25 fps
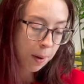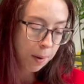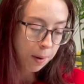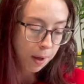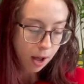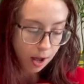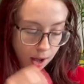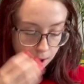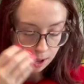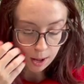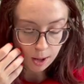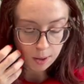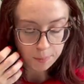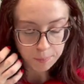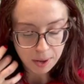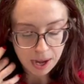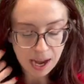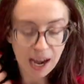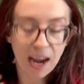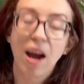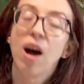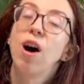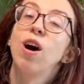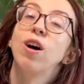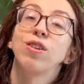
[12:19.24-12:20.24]

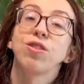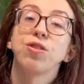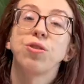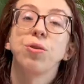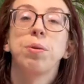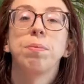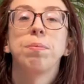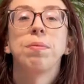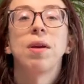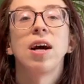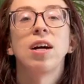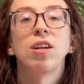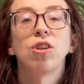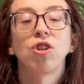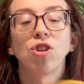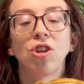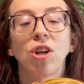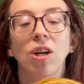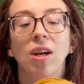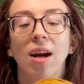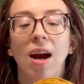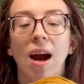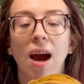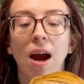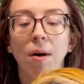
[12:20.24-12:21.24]
I also am not
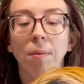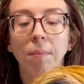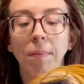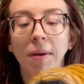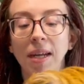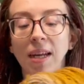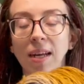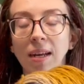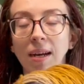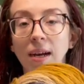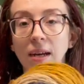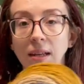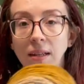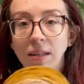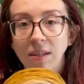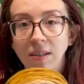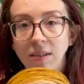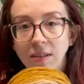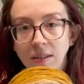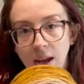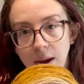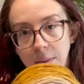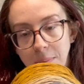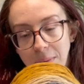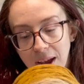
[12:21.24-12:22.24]
sure how many colors
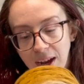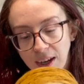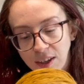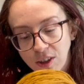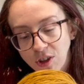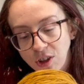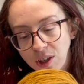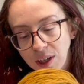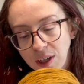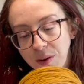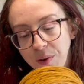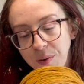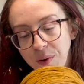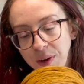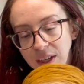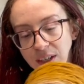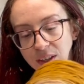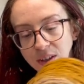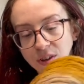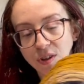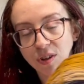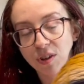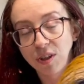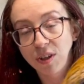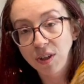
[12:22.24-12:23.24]
I'm actually going
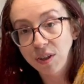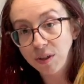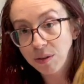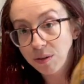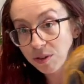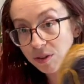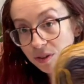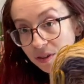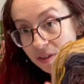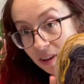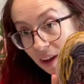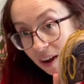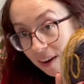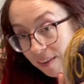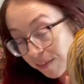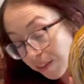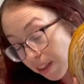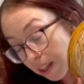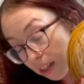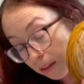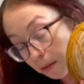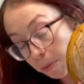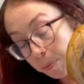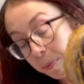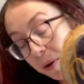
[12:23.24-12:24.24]
to use of
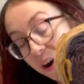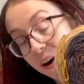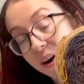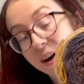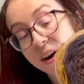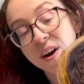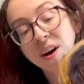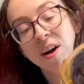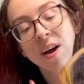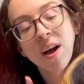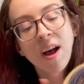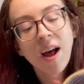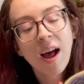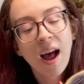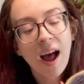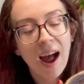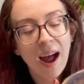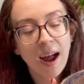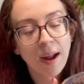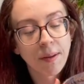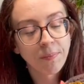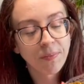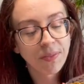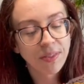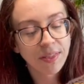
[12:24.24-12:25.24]
this ball.
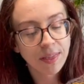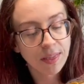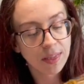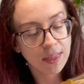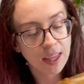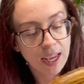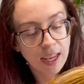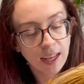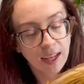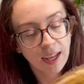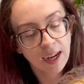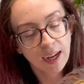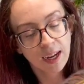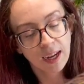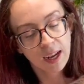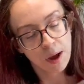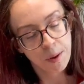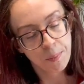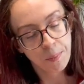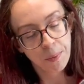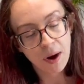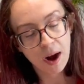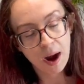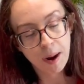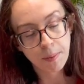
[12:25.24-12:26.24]
I'm thinking I'll
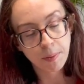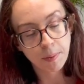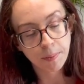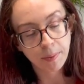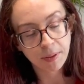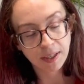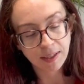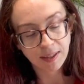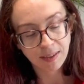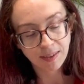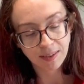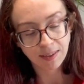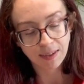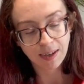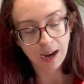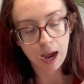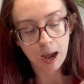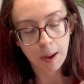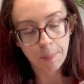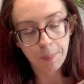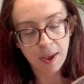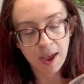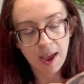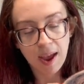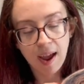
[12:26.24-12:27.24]
probably
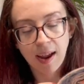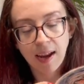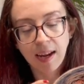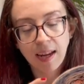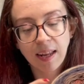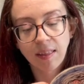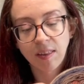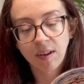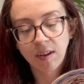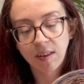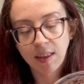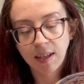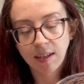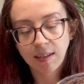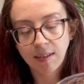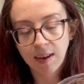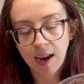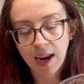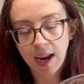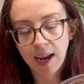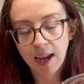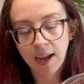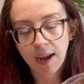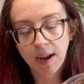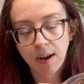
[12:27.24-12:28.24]
stop at either the
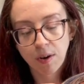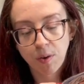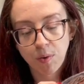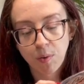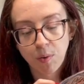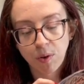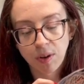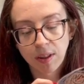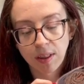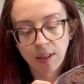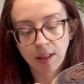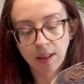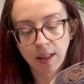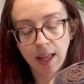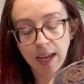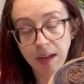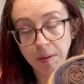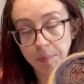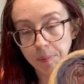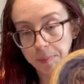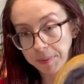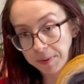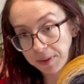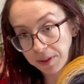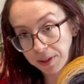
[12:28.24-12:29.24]
tan or the
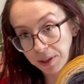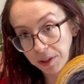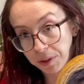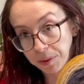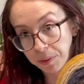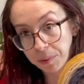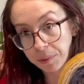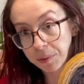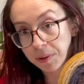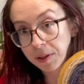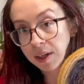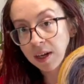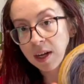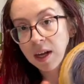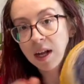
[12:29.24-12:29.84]
light blue.